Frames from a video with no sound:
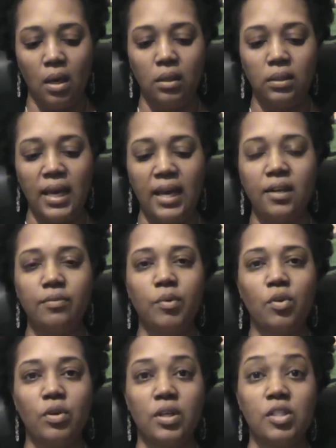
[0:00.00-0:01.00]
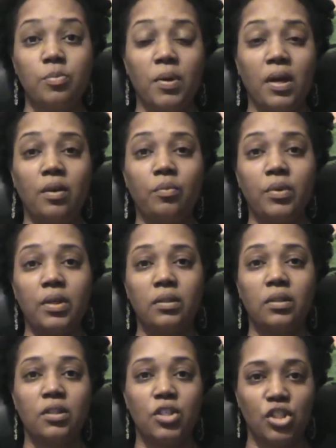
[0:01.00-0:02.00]
lot of them correspond with
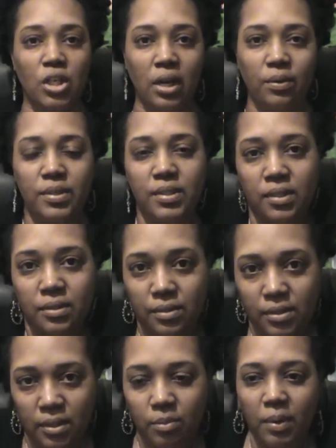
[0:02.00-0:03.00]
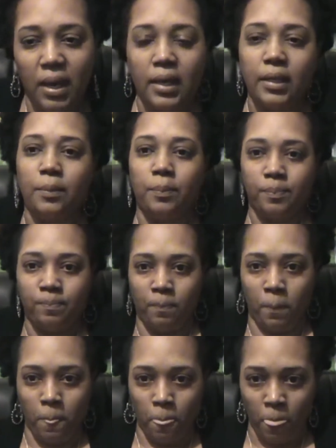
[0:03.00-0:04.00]
the chakra centers in the body.
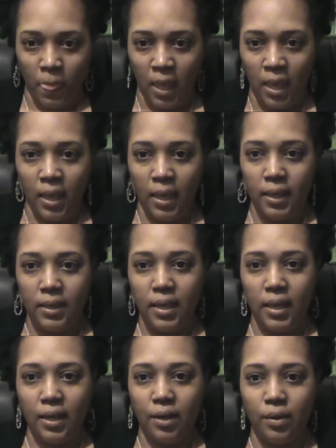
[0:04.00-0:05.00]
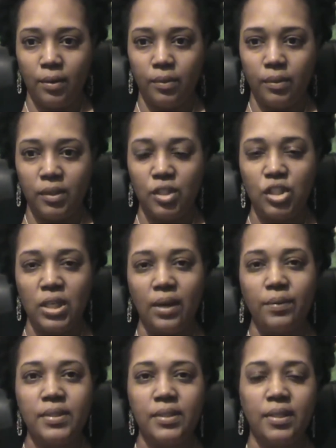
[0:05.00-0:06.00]
Now, the
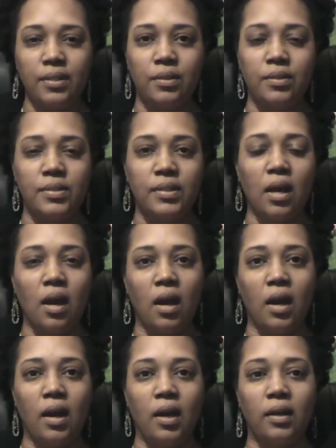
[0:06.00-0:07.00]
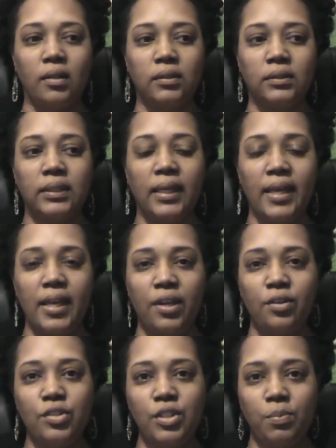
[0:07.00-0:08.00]
chakra centers are
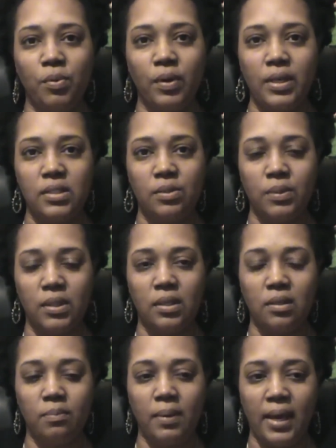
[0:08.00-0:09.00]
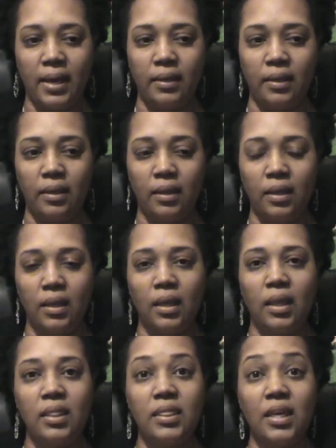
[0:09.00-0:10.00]
energy points within the body
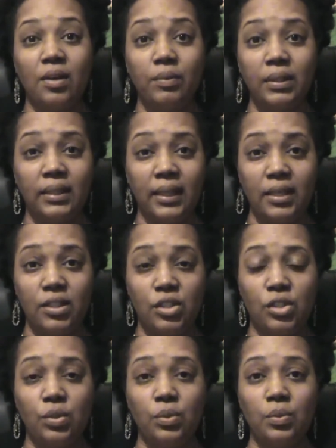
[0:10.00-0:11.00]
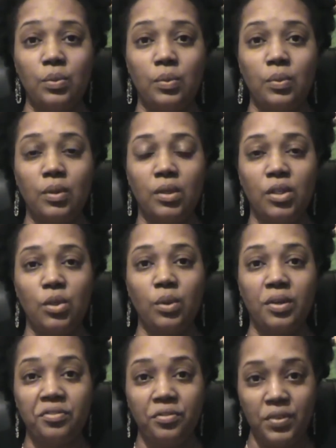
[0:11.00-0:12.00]
that relate to
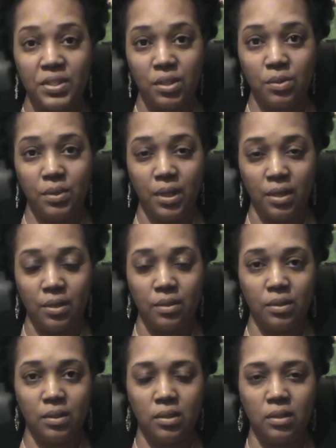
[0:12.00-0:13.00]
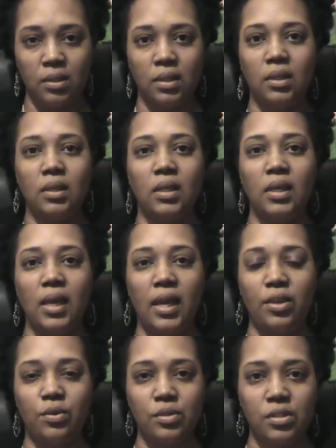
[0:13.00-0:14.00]
your physical health
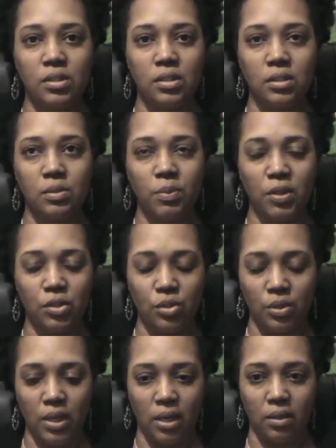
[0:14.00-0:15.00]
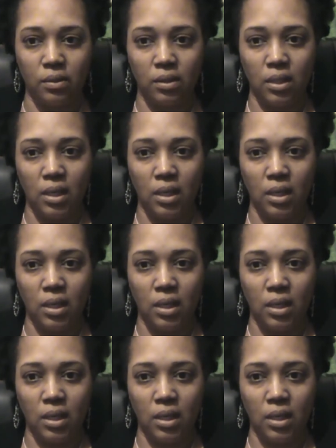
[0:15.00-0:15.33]
and your spiritual health.